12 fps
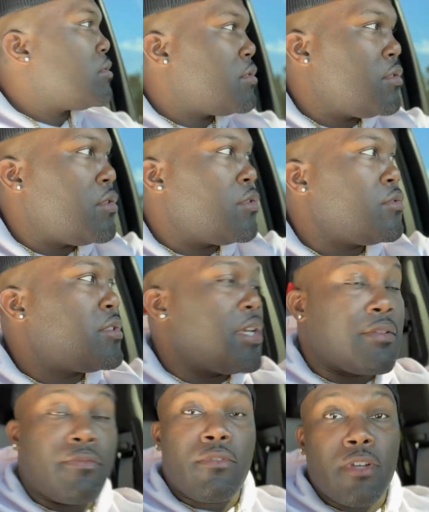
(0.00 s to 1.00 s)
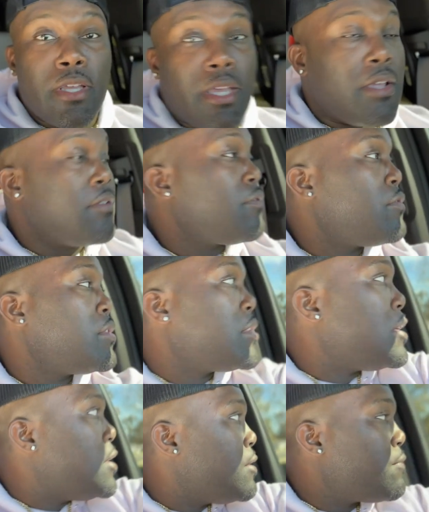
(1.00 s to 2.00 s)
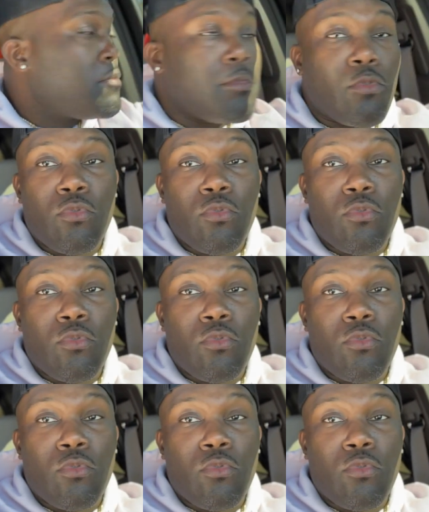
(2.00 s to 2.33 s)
you know, check for everything from the